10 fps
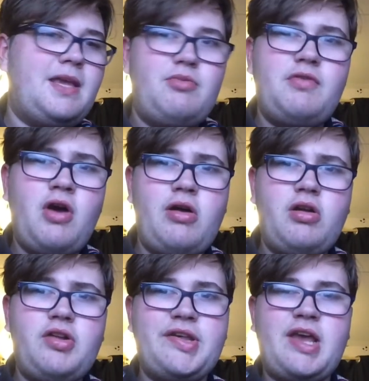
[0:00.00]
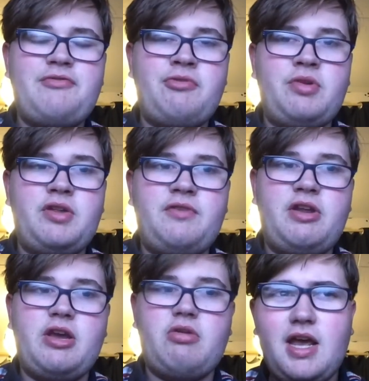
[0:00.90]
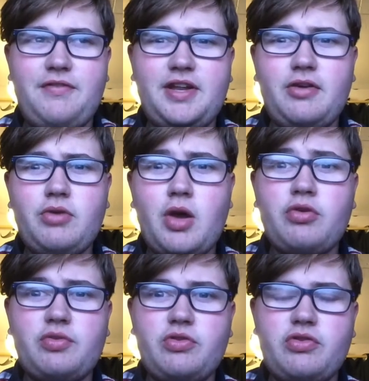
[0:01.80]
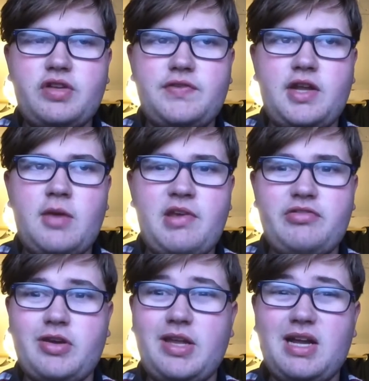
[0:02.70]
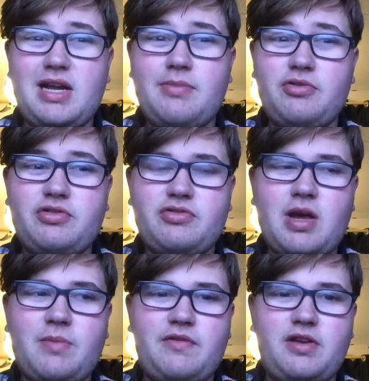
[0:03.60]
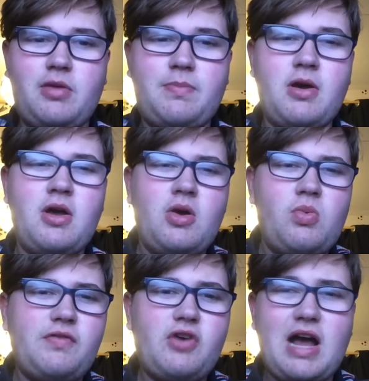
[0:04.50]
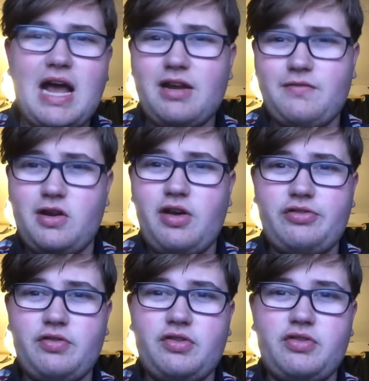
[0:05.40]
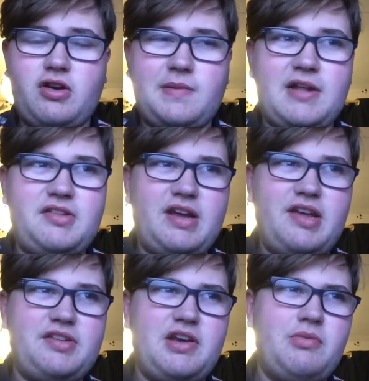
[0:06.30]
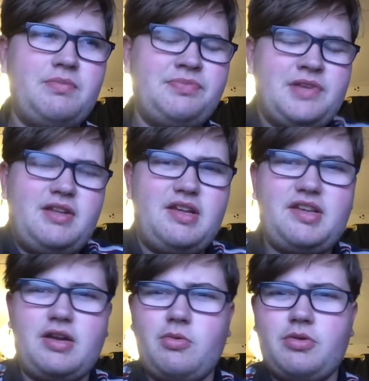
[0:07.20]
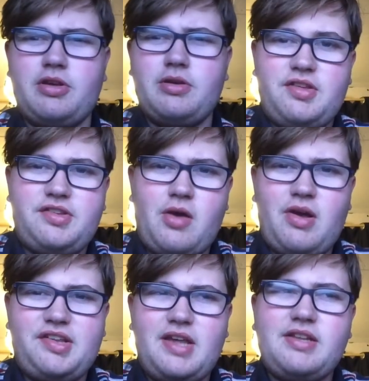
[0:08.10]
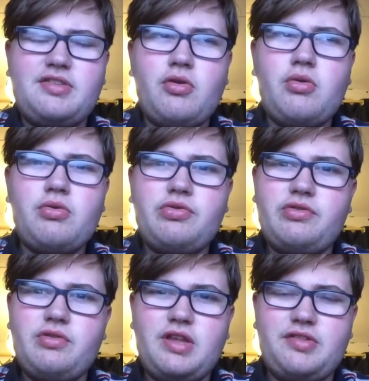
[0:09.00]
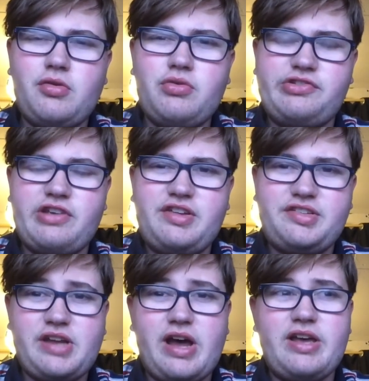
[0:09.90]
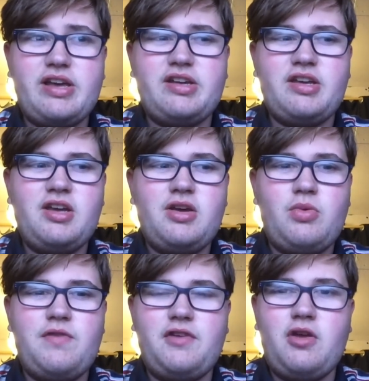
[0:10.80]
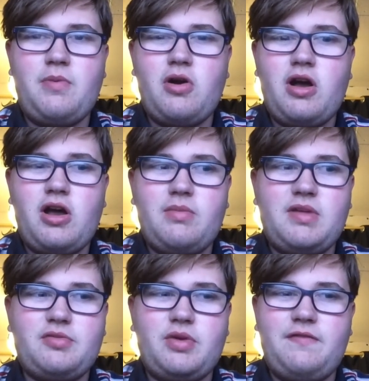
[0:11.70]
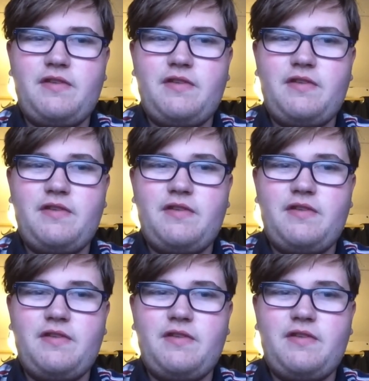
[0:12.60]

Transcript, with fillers: We've got a lot to get through in this video. If you do go on to enjoy this video, make sure you hit that like button, subscribe if you're new, but we've got a hell of a lot of stuff to talk about today, so let's get on with it. So I say this all this all shit started with Newport at home last week.